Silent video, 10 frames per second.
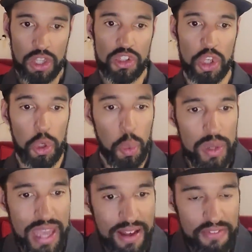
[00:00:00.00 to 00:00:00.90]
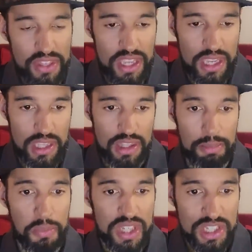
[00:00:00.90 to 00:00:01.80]
So we have the
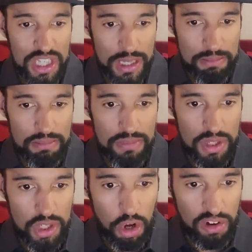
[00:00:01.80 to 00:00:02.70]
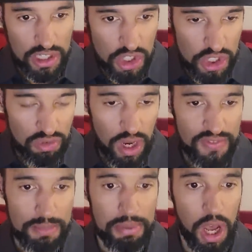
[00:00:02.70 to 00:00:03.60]
bobsleigh team that are currently just
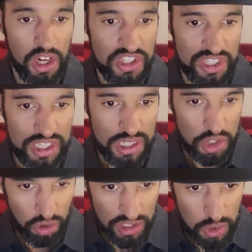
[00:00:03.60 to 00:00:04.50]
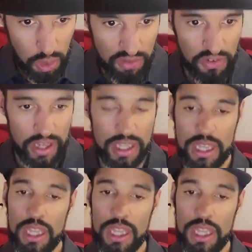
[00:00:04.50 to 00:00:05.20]
arrived in Park City trying to qualify.